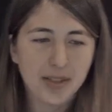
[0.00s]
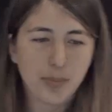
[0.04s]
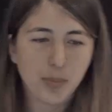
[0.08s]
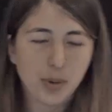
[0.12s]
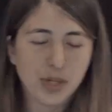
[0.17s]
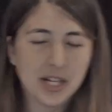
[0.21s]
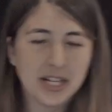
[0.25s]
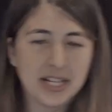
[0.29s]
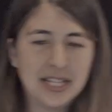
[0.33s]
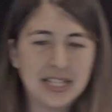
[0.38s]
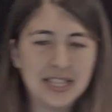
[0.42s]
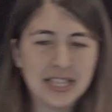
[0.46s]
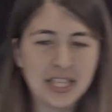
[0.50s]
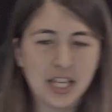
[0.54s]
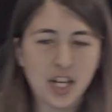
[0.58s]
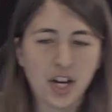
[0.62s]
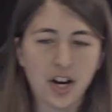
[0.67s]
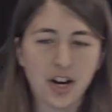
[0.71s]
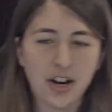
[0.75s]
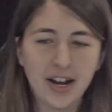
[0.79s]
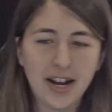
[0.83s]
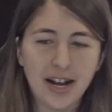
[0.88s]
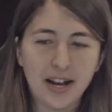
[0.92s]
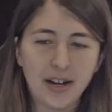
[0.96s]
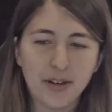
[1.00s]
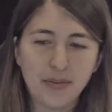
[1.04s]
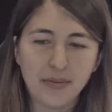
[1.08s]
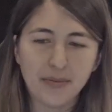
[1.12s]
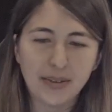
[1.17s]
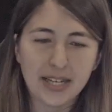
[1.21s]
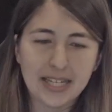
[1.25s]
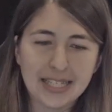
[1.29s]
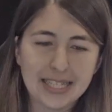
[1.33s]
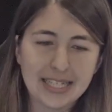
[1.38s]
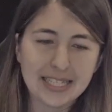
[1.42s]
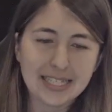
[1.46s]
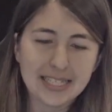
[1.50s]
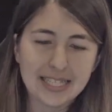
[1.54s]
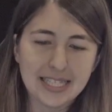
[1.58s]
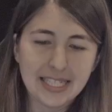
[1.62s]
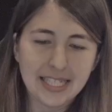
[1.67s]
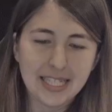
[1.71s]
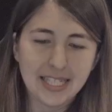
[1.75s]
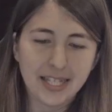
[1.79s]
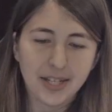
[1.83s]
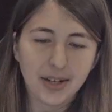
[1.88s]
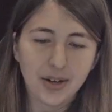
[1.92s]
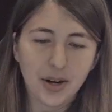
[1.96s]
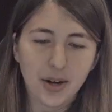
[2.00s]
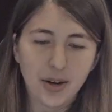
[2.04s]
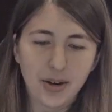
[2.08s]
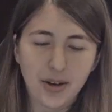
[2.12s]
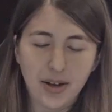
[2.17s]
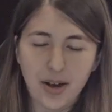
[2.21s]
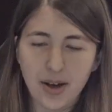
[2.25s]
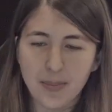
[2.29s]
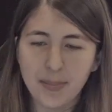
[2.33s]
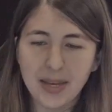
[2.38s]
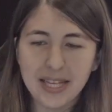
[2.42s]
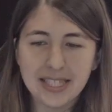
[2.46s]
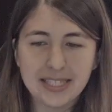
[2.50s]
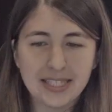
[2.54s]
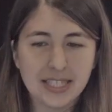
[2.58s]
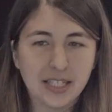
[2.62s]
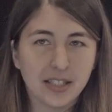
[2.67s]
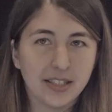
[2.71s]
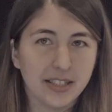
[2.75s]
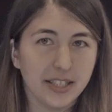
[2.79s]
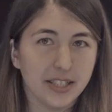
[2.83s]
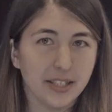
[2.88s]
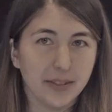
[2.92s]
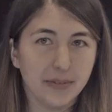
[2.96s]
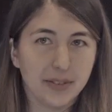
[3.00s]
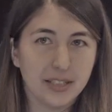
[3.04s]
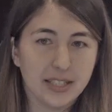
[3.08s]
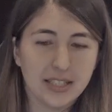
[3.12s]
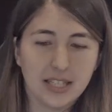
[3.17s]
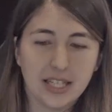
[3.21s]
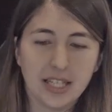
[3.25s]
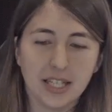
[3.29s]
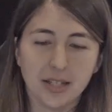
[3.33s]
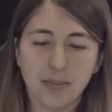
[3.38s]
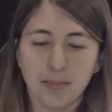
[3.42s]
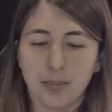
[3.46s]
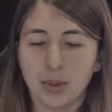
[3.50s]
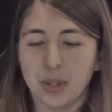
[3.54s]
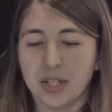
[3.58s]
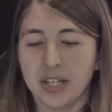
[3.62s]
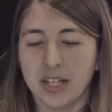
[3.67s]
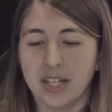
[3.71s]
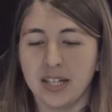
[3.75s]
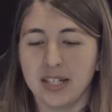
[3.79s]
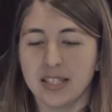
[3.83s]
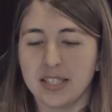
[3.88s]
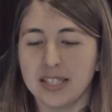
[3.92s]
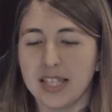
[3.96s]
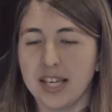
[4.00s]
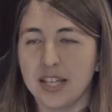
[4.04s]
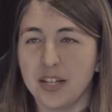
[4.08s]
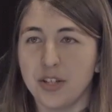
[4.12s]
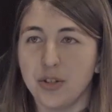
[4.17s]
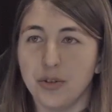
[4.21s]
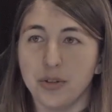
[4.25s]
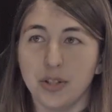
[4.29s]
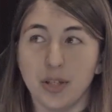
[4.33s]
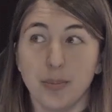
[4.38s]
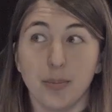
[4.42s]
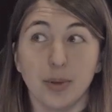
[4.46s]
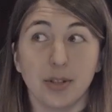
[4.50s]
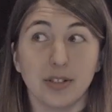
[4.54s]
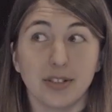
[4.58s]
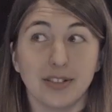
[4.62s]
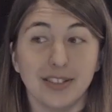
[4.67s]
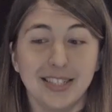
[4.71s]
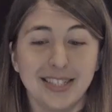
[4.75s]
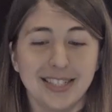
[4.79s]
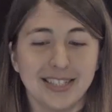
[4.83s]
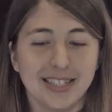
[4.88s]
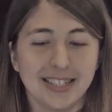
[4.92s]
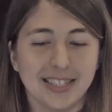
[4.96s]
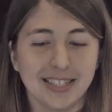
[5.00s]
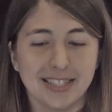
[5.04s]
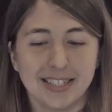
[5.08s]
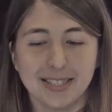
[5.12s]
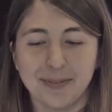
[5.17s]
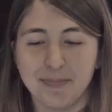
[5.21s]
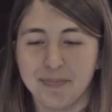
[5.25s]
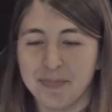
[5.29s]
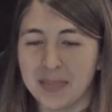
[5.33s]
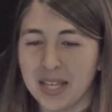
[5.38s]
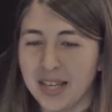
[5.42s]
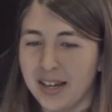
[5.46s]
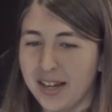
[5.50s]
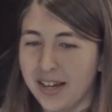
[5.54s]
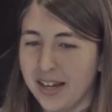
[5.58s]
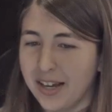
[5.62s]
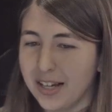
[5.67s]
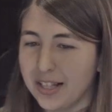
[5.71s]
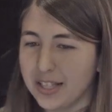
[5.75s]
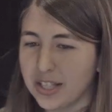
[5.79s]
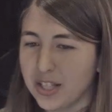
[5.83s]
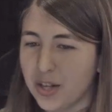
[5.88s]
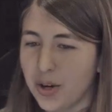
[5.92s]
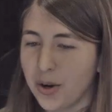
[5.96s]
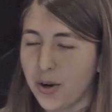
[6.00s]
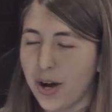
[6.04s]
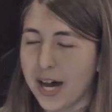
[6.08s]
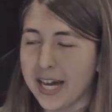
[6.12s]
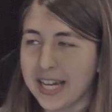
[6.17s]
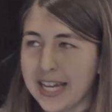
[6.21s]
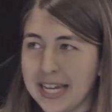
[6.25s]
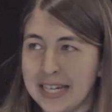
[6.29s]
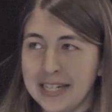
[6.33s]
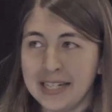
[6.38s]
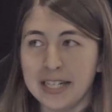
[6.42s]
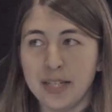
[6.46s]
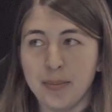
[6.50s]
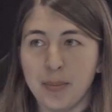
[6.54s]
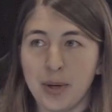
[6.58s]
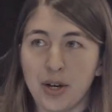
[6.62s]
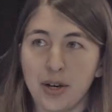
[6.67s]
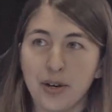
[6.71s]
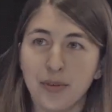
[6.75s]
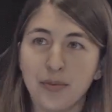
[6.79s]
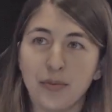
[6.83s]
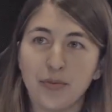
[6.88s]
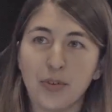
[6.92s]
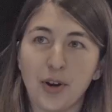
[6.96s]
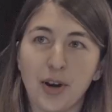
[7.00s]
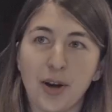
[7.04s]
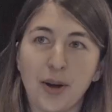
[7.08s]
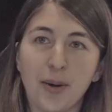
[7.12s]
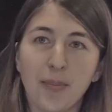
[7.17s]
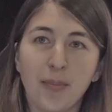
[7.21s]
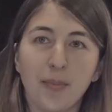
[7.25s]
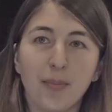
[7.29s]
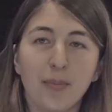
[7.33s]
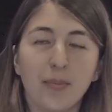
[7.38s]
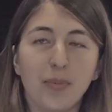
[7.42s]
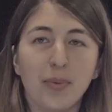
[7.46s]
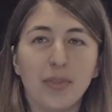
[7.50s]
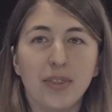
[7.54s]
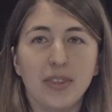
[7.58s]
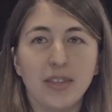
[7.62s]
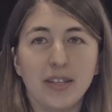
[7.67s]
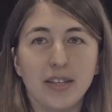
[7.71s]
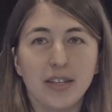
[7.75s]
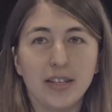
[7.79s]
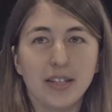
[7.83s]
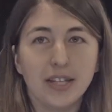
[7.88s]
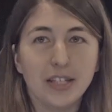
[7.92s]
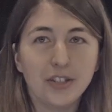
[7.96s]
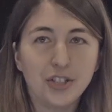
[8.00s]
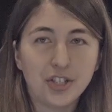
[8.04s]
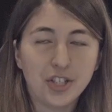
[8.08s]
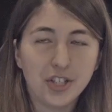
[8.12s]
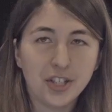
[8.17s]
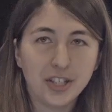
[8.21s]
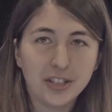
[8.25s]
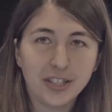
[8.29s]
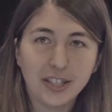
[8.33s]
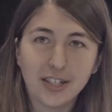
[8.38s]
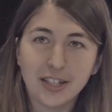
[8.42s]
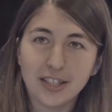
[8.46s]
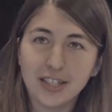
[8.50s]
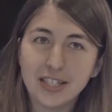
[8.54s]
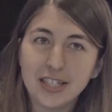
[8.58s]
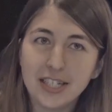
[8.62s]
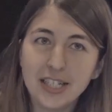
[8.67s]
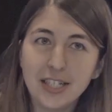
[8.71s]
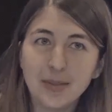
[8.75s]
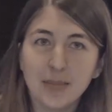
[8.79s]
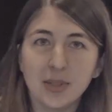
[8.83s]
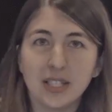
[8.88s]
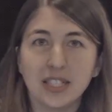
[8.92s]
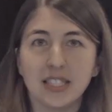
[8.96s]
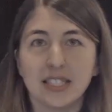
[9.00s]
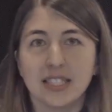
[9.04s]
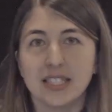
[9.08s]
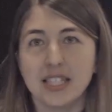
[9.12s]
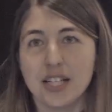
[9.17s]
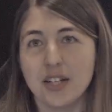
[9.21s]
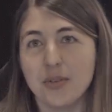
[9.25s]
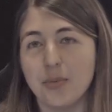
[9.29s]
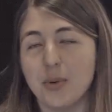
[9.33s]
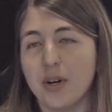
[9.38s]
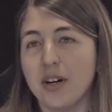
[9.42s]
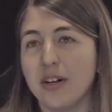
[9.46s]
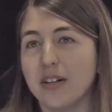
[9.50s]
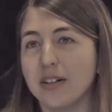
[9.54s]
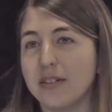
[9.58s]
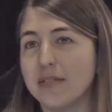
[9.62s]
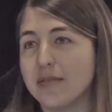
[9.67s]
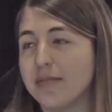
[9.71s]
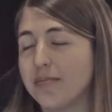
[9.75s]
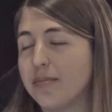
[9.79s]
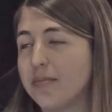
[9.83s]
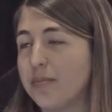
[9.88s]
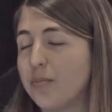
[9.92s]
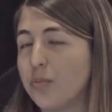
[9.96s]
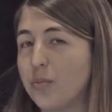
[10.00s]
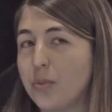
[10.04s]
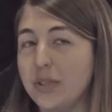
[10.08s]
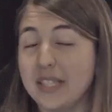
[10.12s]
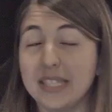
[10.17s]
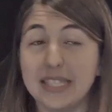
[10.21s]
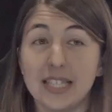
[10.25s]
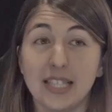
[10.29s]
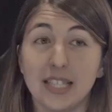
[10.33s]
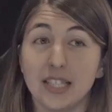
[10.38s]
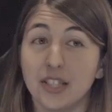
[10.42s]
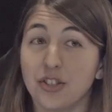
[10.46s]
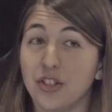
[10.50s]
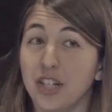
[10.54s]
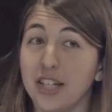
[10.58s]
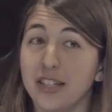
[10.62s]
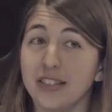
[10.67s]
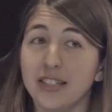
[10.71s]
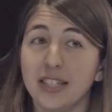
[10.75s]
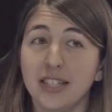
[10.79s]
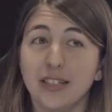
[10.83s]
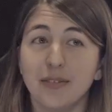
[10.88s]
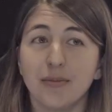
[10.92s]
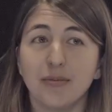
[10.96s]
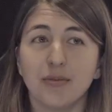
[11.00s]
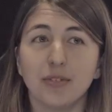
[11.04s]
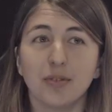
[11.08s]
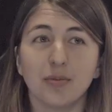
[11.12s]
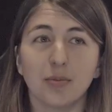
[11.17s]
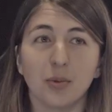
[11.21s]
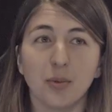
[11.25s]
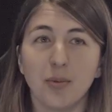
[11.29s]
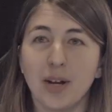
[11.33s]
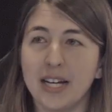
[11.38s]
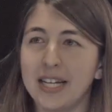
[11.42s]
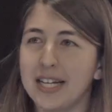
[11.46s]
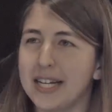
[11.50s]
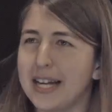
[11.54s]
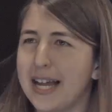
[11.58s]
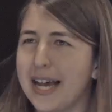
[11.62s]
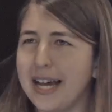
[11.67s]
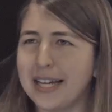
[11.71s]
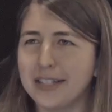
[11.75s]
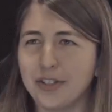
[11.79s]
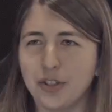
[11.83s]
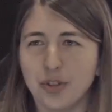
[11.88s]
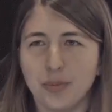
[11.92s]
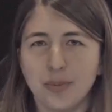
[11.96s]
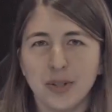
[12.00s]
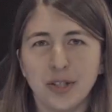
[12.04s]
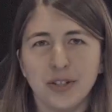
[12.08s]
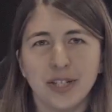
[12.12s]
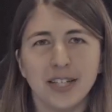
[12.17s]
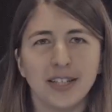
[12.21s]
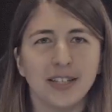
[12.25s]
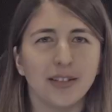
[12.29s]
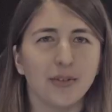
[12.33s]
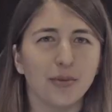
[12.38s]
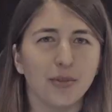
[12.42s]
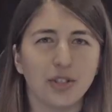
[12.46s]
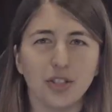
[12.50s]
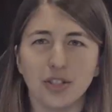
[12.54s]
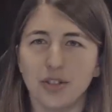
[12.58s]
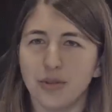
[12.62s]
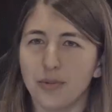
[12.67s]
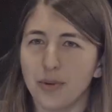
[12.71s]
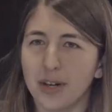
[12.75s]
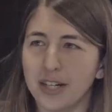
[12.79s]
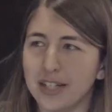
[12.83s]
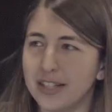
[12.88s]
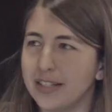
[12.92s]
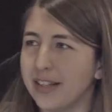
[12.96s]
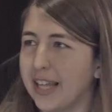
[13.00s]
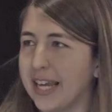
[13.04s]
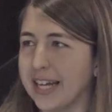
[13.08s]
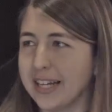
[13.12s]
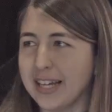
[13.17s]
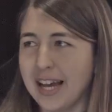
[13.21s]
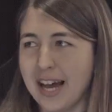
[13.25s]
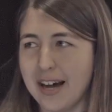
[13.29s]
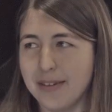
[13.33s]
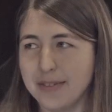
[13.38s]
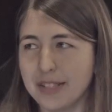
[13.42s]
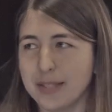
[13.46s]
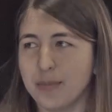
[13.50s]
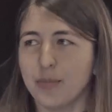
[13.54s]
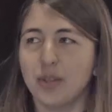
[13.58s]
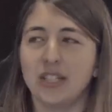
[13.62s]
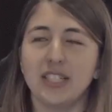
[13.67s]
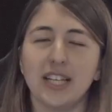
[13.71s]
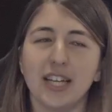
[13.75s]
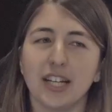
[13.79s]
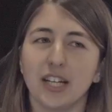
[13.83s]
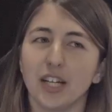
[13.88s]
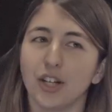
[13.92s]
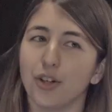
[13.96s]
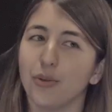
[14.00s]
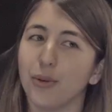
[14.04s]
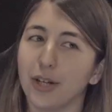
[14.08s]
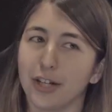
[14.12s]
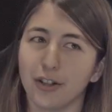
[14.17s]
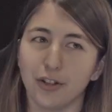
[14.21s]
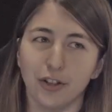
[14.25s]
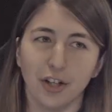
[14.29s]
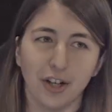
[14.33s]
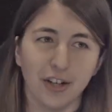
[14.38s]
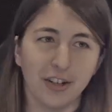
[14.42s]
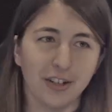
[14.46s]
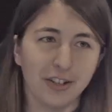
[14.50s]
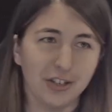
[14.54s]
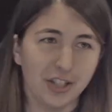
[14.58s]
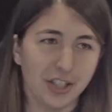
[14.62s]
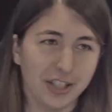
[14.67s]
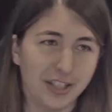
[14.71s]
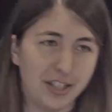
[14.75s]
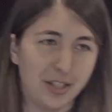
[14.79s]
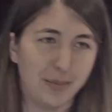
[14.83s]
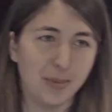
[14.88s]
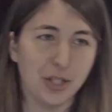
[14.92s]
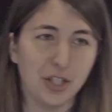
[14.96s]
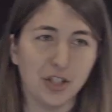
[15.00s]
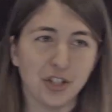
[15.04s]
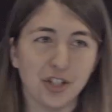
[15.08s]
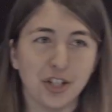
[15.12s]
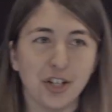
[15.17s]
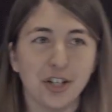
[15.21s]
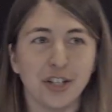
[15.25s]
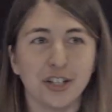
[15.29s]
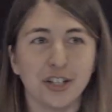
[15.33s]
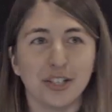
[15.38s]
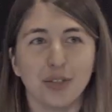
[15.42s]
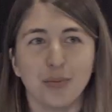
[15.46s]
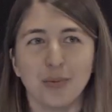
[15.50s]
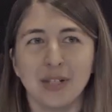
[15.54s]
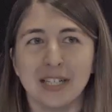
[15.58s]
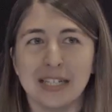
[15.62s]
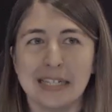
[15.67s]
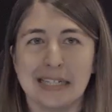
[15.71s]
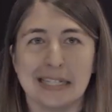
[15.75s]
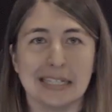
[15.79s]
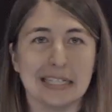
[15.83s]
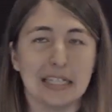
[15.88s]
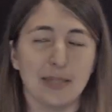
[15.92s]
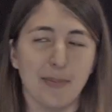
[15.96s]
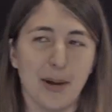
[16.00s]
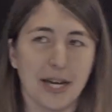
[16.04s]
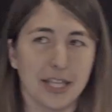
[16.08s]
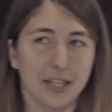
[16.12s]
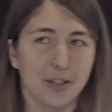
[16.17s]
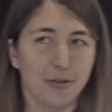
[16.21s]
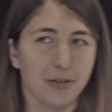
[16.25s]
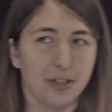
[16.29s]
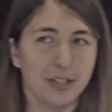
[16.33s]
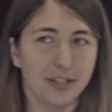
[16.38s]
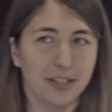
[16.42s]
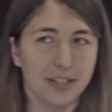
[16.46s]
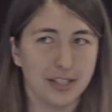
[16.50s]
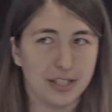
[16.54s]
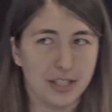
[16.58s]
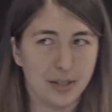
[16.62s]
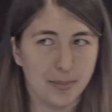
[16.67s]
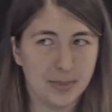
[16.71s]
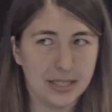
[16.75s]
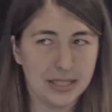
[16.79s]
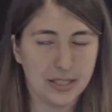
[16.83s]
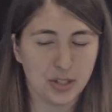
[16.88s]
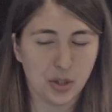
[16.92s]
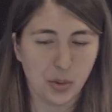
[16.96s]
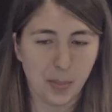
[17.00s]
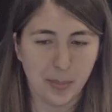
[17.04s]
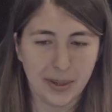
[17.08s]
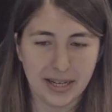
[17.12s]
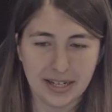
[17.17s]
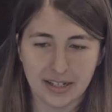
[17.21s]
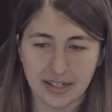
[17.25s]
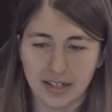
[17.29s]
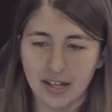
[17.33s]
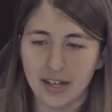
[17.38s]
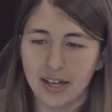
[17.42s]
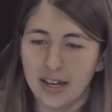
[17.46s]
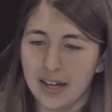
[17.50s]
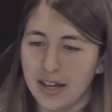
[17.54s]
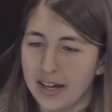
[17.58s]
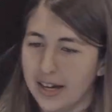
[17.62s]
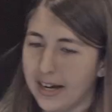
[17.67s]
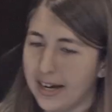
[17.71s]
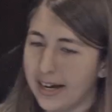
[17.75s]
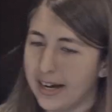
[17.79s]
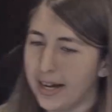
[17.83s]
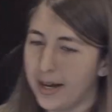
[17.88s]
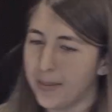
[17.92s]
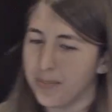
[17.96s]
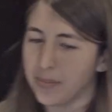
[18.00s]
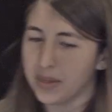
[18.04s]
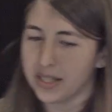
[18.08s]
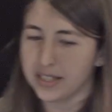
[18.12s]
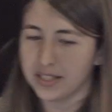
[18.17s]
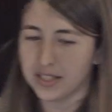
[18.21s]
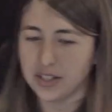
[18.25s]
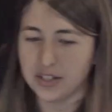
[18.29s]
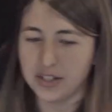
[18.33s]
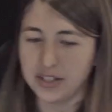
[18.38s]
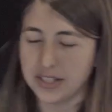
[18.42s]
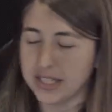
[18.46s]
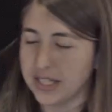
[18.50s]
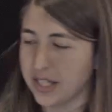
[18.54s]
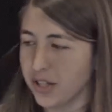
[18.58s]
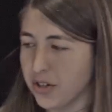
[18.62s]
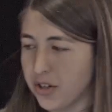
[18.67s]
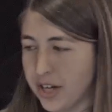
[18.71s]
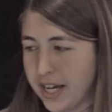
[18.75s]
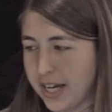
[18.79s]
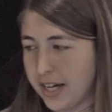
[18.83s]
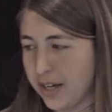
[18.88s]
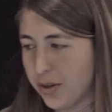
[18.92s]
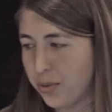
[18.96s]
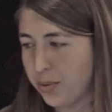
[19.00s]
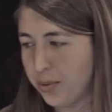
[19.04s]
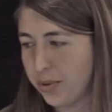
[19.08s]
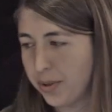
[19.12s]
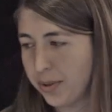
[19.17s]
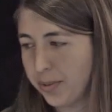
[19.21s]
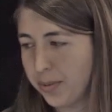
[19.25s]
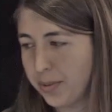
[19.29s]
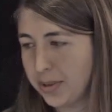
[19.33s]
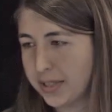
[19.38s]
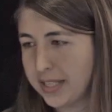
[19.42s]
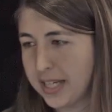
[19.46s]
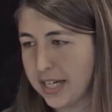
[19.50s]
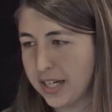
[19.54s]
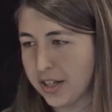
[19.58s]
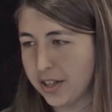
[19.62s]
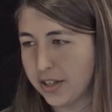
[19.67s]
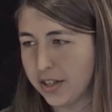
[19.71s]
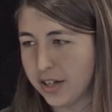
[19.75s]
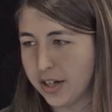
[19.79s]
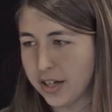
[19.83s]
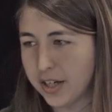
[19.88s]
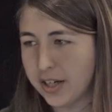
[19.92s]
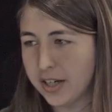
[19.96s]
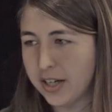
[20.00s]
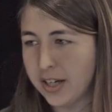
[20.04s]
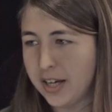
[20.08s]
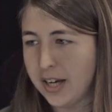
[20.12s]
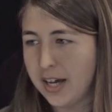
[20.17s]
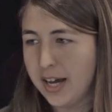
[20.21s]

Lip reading: Put it in the ERF, and they see amazing lifts in bookings and newly booked listings. So I get an email from the engineering lead on the team, and he's like, well, we see this great lift. We're ready to attribute it. Do you want to have someone take a quick look just to be sure? Because we didn't expect the results to be so big. And so I was like, OK, cool. We'll take a look.